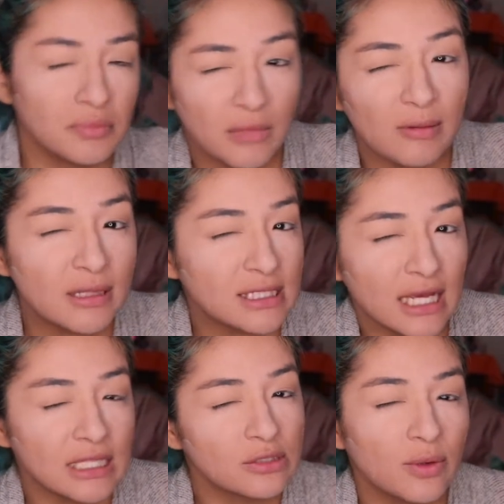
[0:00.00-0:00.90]
maybe
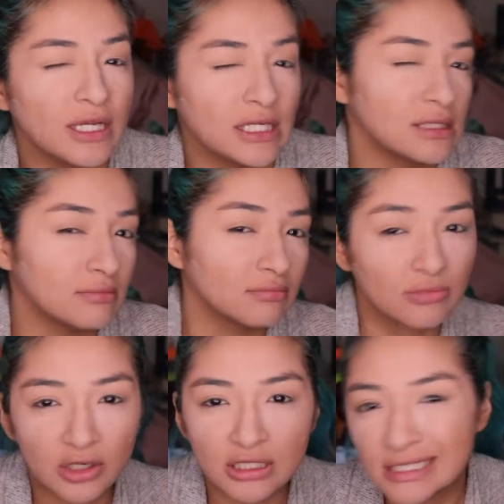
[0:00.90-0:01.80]
10, 20,
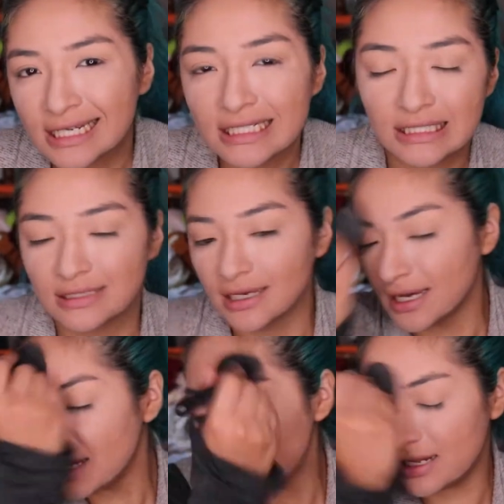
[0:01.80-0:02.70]
30 seconds
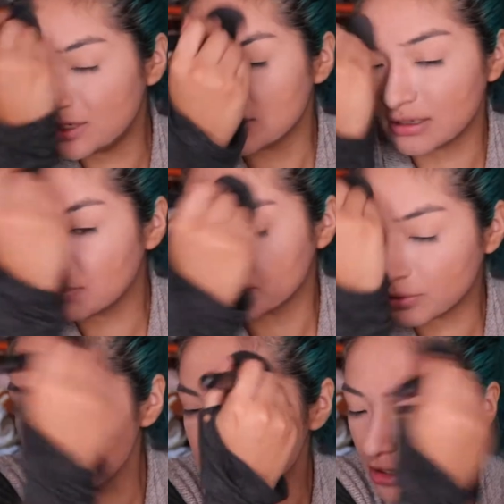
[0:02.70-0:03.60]
and I just like
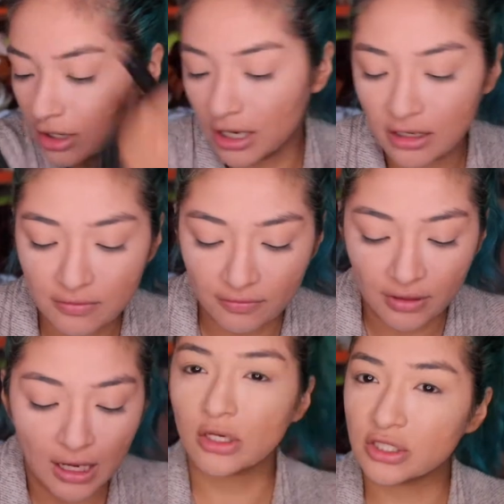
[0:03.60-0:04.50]
brush it off.
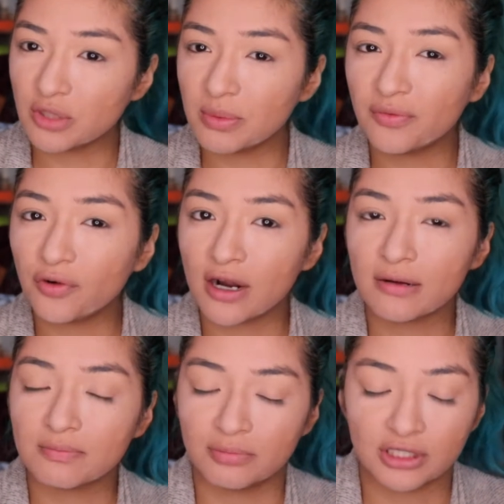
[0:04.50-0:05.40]
So before
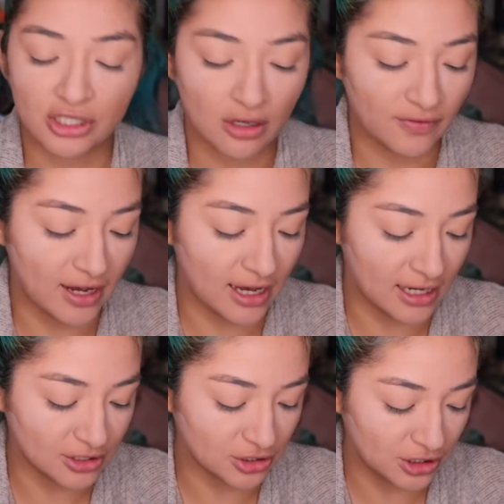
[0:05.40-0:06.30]
I brush it off, I
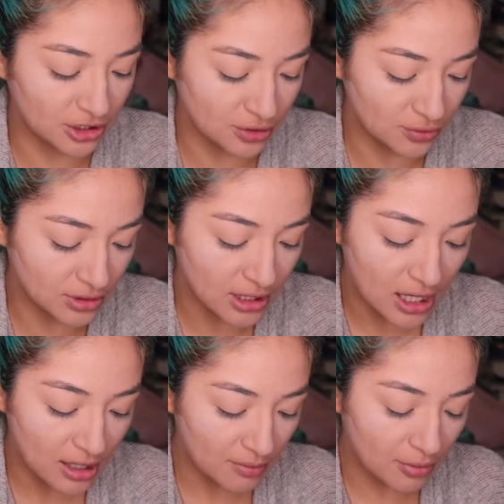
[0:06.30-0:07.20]
actually use
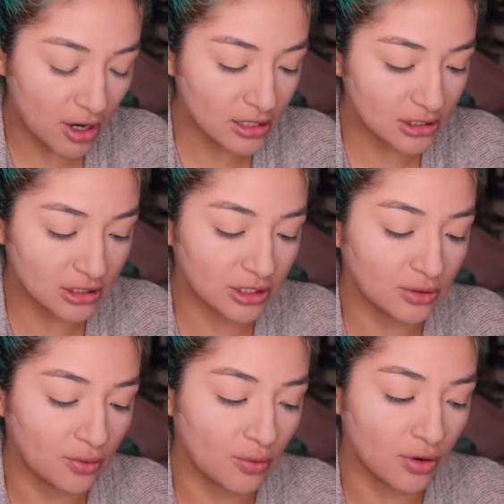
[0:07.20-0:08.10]

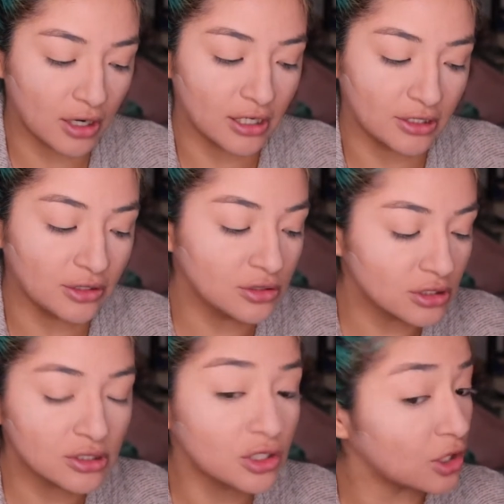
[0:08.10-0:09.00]
bronzer or, you know,
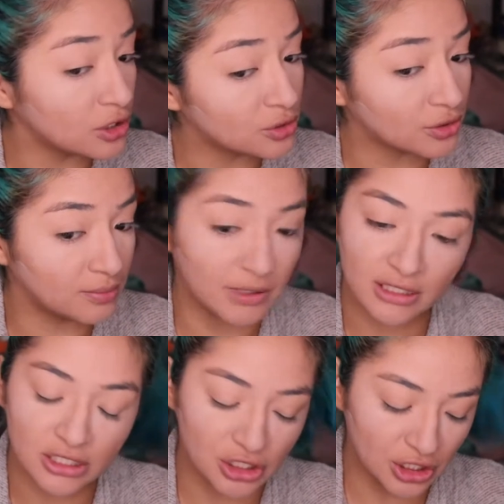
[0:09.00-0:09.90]
just to contour a bit
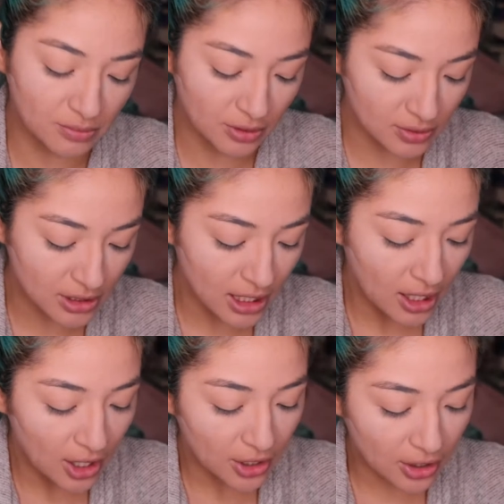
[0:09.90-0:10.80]
the cheekbones.
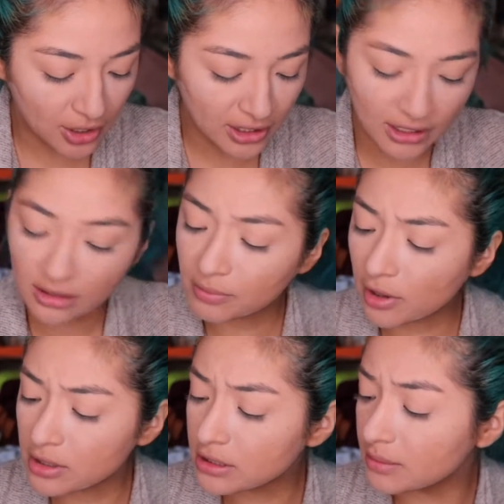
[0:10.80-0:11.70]
Currently, the
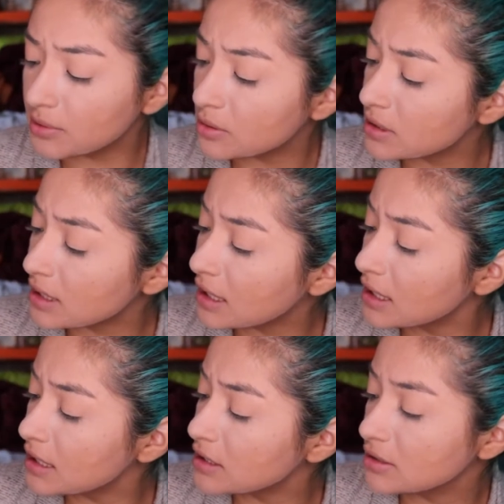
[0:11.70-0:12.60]
bronzer I'm using
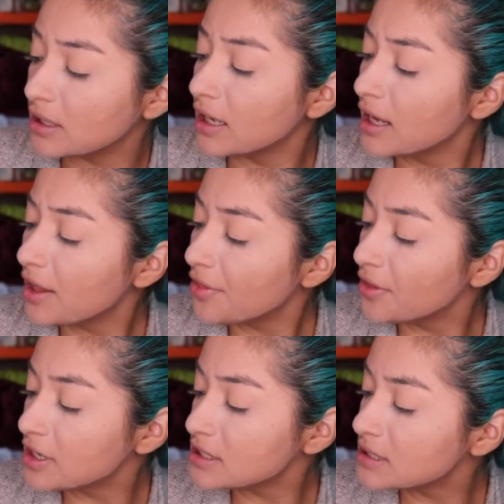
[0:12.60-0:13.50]
is
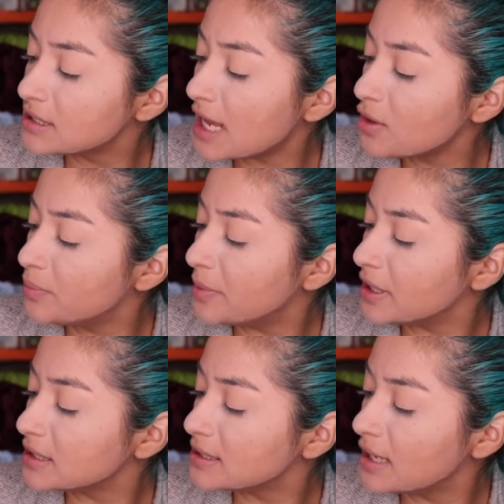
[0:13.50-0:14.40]
the
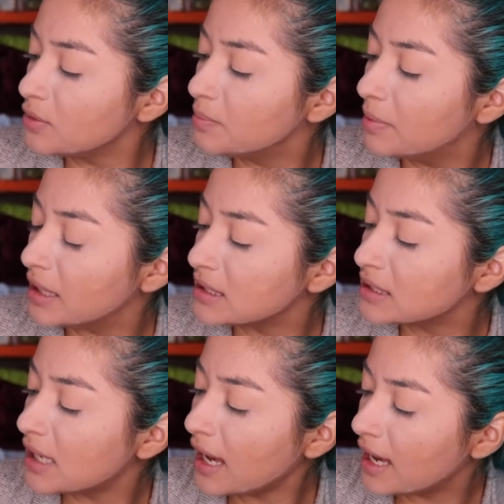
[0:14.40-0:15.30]
Celub
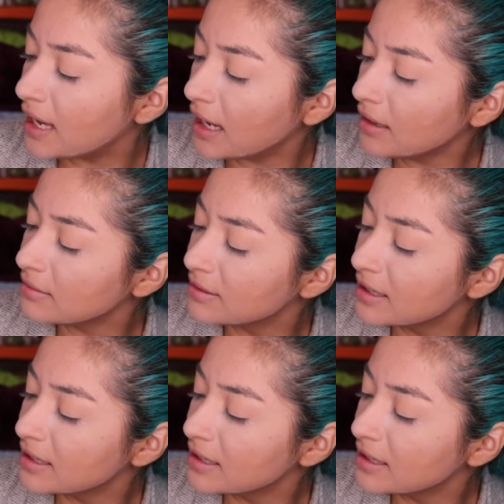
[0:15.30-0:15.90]
Celubete